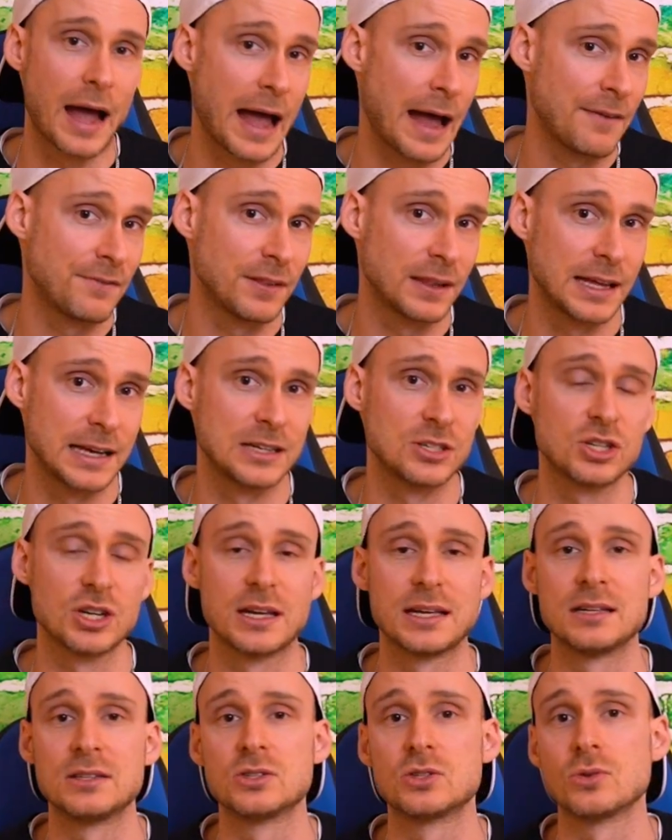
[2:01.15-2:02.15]
Avalanche,
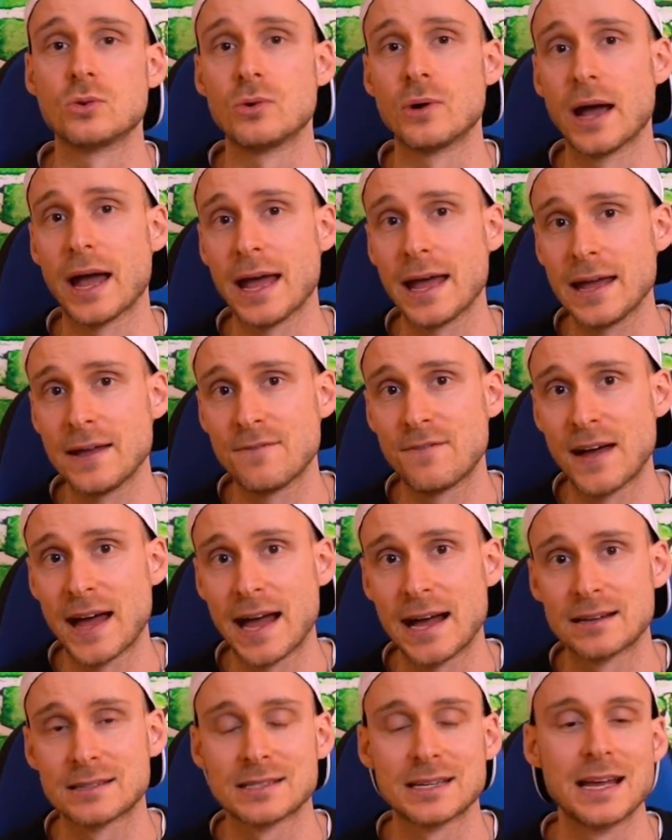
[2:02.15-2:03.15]
into
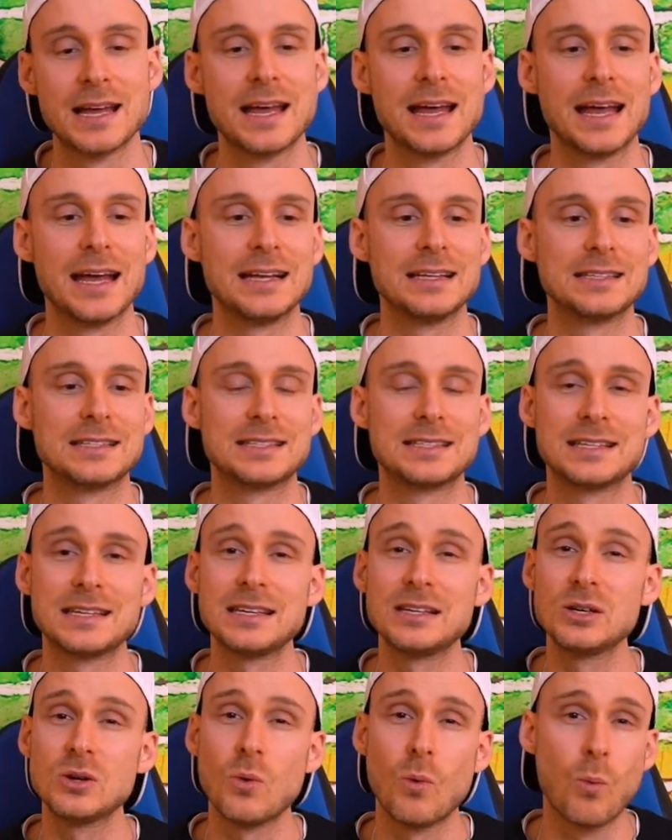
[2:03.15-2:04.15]
AVAX, and
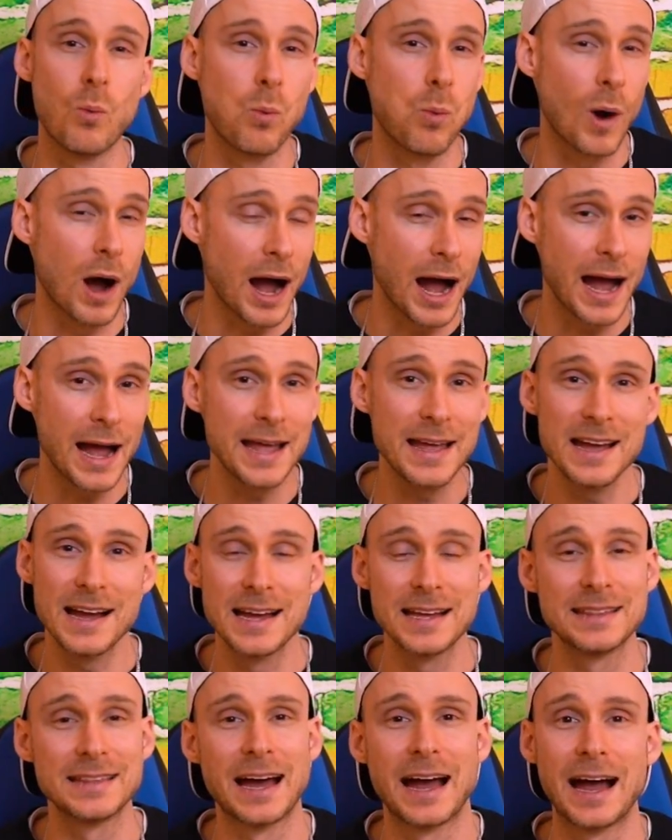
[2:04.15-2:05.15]
see why
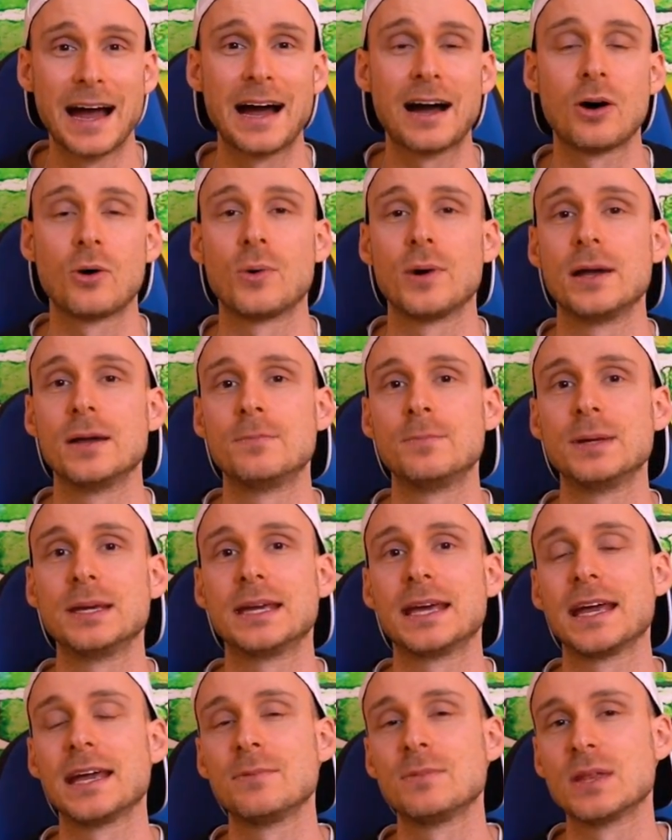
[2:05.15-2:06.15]
and how it
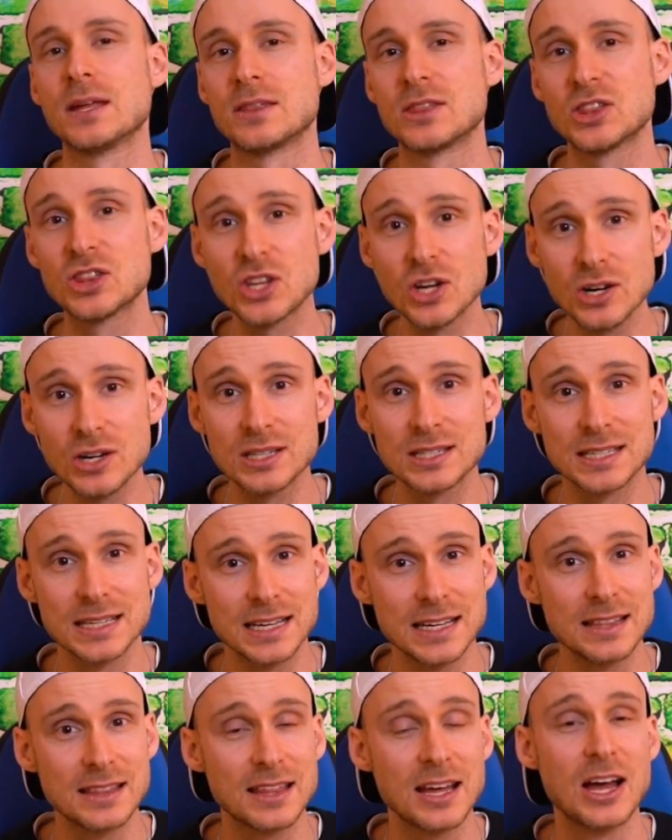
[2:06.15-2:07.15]
became the
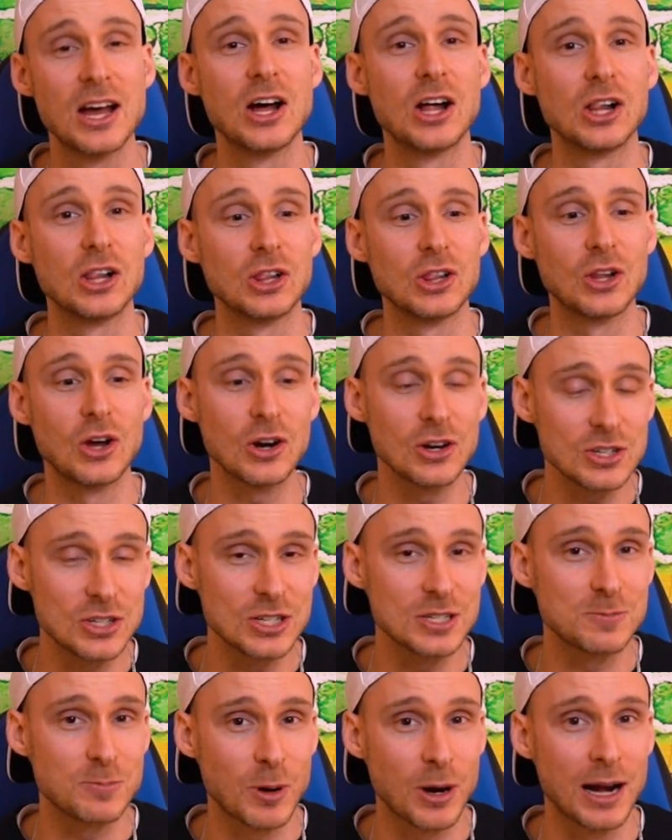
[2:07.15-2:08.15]
13th
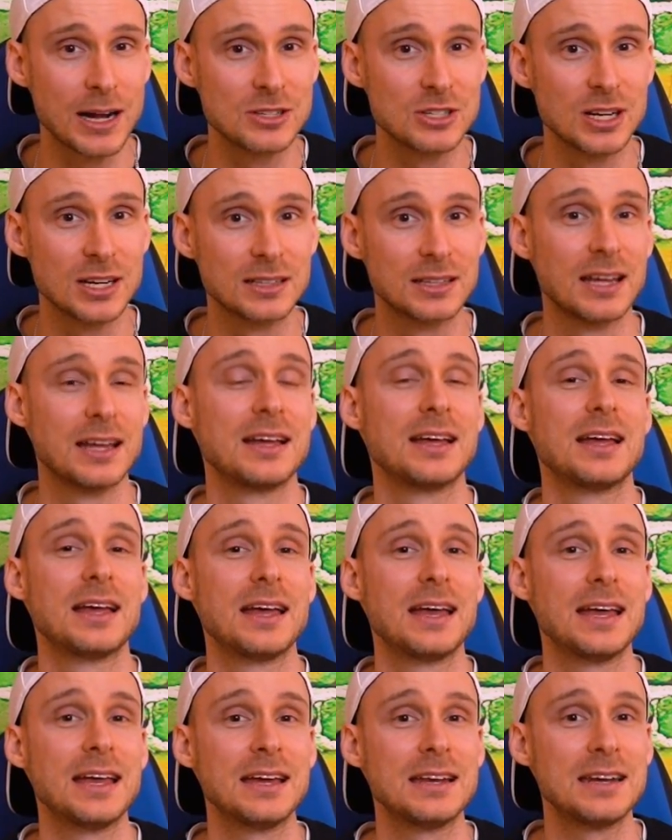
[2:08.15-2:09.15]
largest project
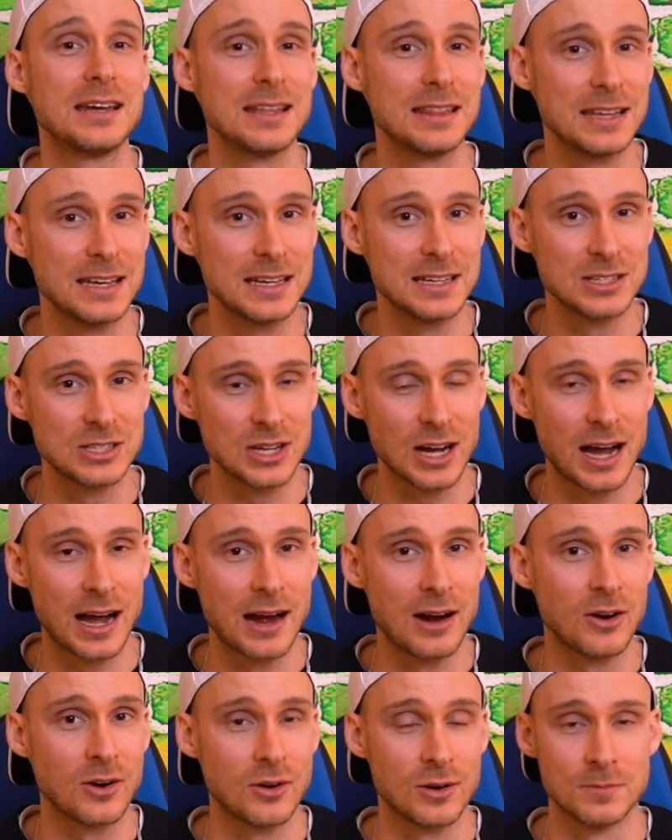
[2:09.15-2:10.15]
in the
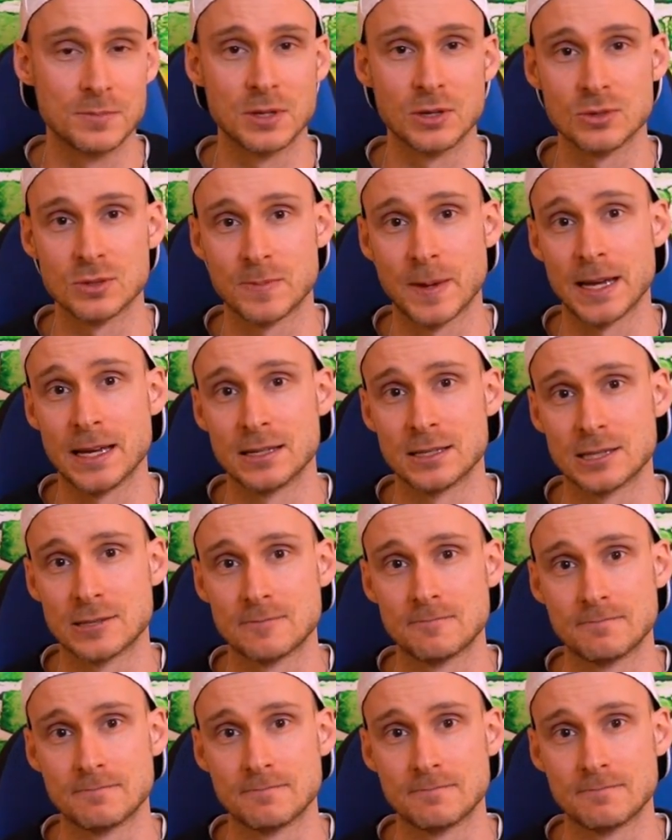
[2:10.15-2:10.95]
entire crypto space.